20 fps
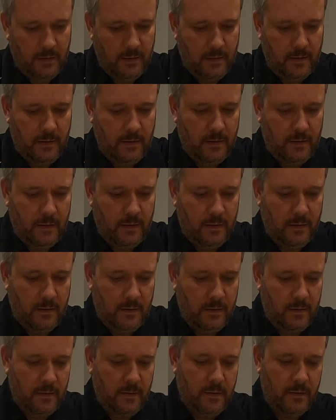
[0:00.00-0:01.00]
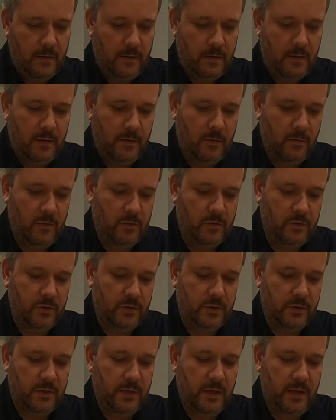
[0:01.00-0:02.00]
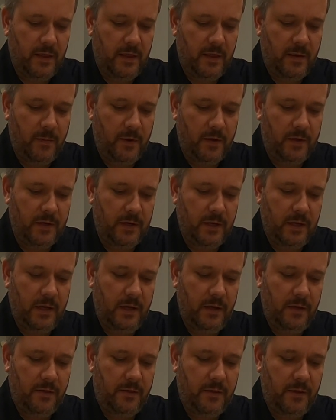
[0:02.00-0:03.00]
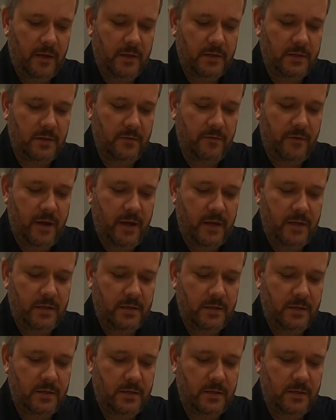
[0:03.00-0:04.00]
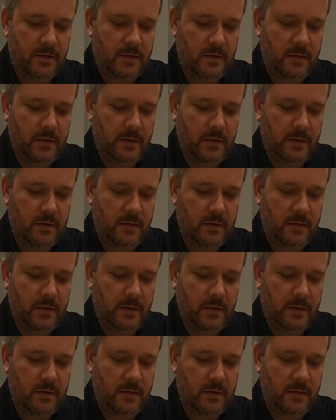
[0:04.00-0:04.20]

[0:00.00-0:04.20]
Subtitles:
And we'll just get them underneath as the rest.